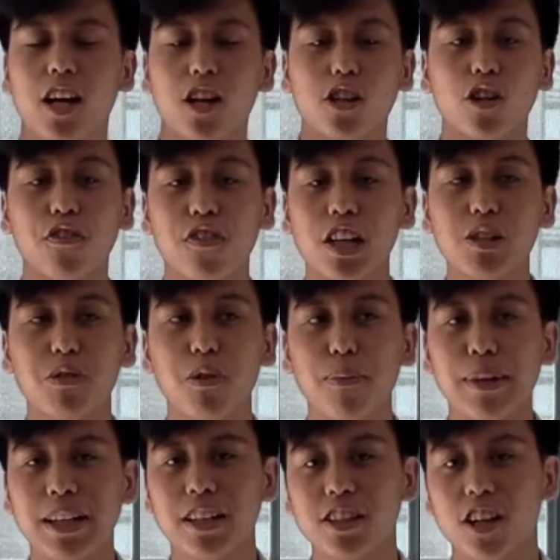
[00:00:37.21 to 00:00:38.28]
So first we will
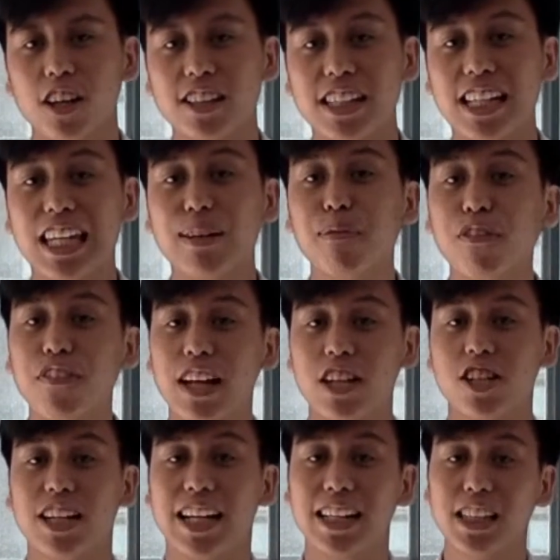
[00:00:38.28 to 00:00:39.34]
be discussing
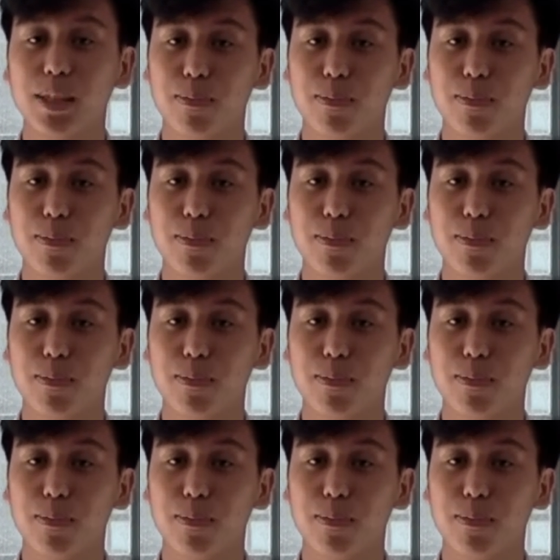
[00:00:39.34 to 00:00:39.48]
hemoflagellates,